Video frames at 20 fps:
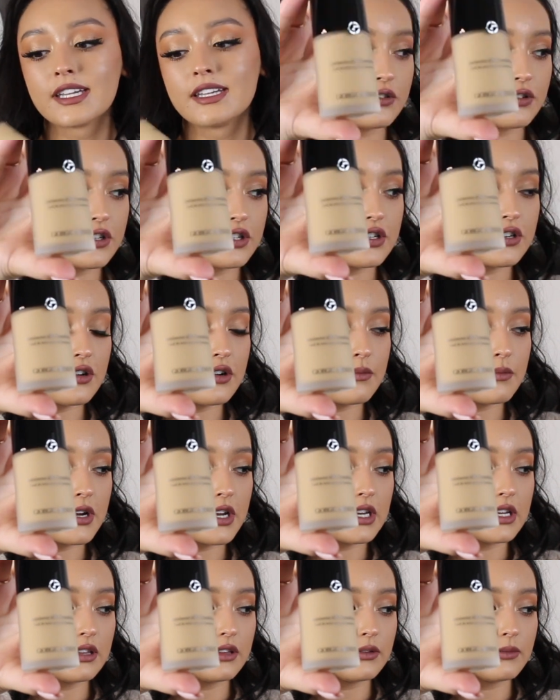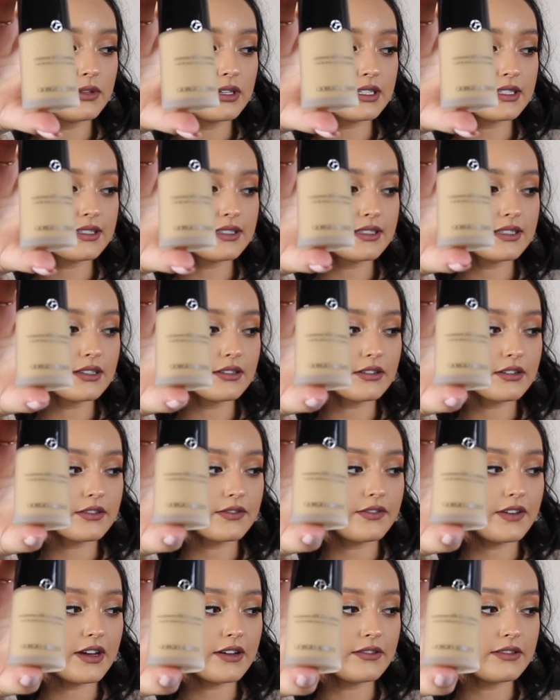Giorgio Armani Luminous Silk
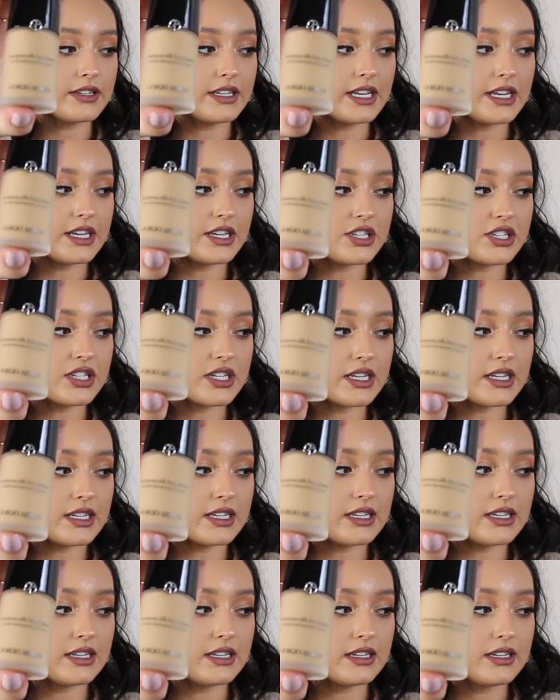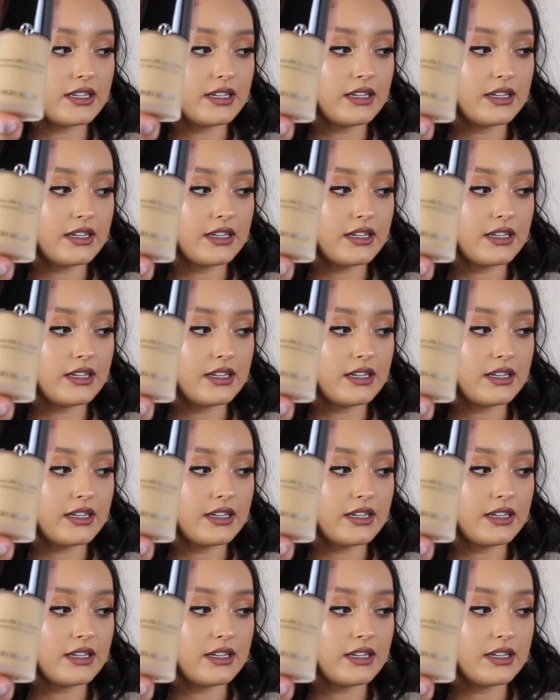Foundation.